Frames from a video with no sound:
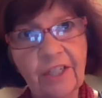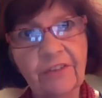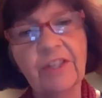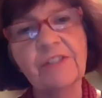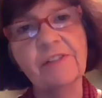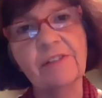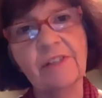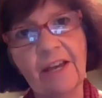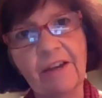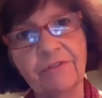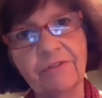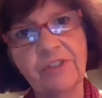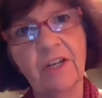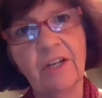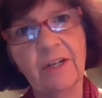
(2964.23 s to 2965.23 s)
that's
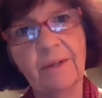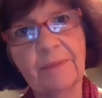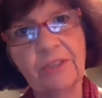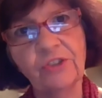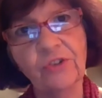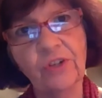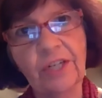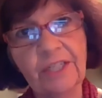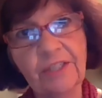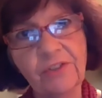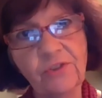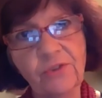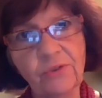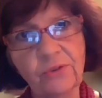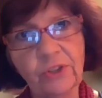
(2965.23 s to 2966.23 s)
left um, and trying
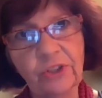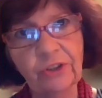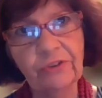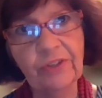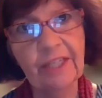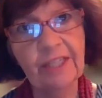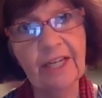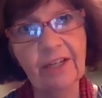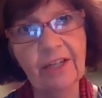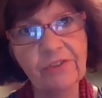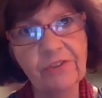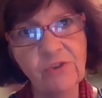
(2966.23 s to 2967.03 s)
to clear that out.